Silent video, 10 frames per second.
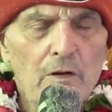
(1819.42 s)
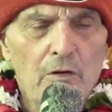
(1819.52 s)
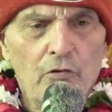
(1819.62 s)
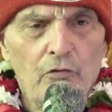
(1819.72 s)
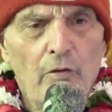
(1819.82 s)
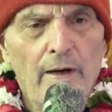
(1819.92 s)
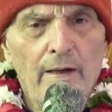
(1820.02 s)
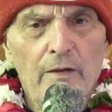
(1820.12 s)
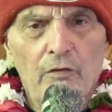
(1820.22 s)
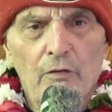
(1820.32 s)

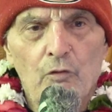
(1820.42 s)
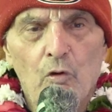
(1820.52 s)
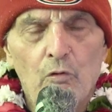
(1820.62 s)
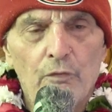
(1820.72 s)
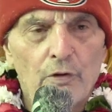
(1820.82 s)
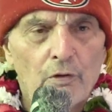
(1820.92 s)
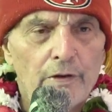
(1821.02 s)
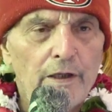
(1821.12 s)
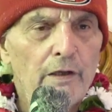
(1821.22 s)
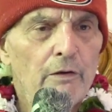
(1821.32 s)
strands of COVID are
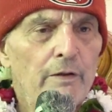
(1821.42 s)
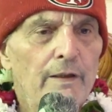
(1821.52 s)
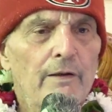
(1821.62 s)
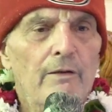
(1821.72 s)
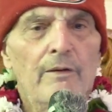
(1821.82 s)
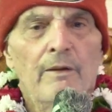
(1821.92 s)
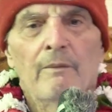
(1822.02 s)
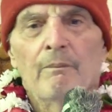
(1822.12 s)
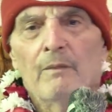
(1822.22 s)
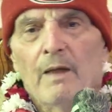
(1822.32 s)
here and there.
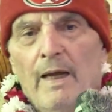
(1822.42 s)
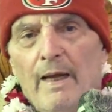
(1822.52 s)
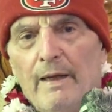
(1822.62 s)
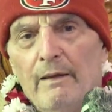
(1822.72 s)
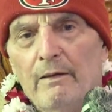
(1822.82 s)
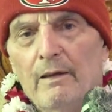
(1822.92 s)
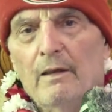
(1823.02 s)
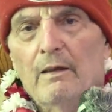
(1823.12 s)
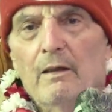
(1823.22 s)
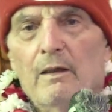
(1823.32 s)
And
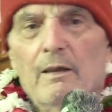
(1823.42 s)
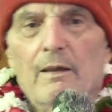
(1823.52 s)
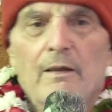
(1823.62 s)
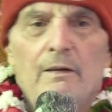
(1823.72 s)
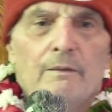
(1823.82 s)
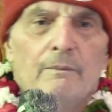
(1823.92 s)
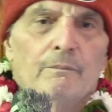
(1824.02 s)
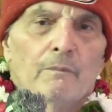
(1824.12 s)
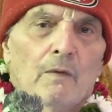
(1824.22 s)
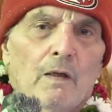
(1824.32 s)
uh,
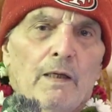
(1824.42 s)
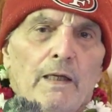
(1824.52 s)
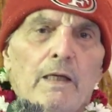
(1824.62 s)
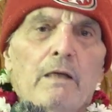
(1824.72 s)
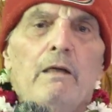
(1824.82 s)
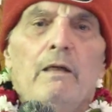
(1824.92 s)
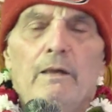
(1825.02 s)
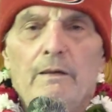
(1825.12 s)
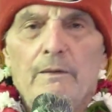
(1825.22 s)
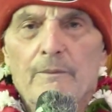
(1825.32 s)

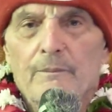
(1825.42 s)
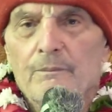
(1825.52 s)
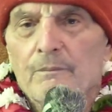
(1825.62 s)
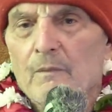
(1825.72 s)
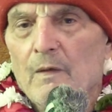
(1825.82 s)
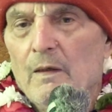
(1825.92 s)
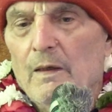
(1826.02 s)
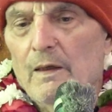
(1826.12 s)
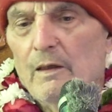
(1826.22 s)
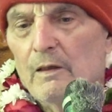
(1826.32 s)
India
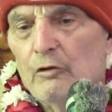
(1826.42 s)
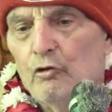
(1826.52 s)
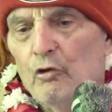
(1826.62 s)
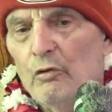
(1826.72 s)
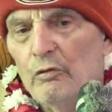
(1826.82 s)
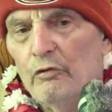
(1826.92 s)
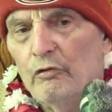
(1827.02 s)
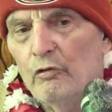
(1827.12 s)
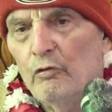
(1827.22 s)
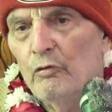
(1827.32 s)
uh, chose
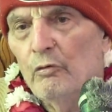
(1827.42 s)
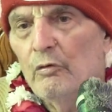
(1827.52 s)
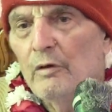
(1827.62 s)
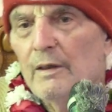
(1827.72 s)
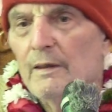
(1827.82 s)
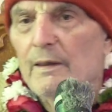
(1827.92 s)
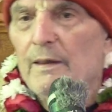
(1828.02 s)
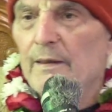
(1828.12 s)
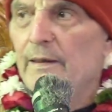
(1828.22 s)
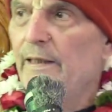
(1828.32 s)
to
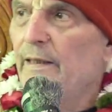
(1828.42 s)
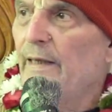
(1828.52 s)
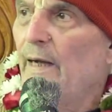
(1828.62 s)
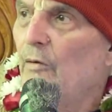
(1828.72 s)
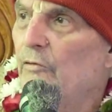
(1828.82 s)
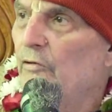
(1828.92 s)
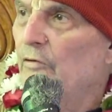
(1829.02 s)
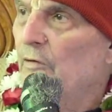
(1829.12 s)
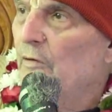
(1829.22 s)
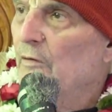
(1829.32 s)
uh, kick out
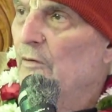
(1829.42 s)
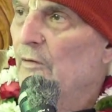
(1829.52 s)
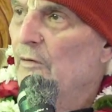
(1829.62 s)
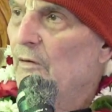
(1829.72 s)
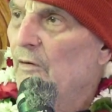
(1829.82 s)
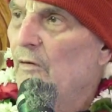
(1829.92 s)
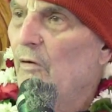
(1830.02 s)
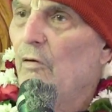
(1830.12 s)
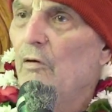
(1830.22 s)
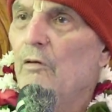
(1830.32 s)

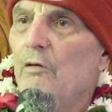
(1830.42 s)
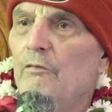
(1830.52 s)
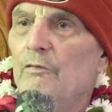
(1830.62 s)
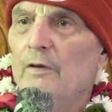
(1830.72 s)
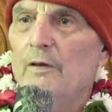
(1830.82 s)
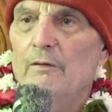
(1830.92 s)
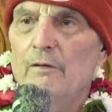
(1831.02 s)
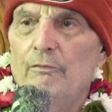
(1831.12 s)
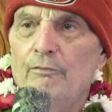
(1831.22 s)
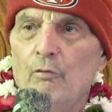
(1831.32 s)
all of
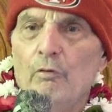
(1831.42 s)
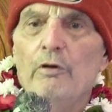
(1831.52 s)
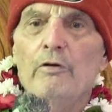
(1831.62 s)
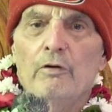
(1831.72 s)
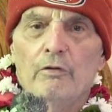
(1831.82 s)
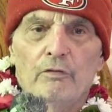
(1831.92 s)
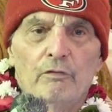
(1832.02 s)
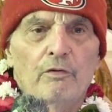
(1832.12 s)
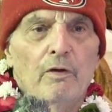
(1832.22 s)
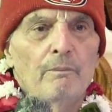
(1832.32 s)
the foreigners
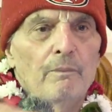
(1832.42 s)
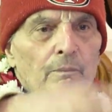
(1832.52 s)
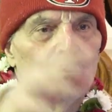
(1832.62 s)
from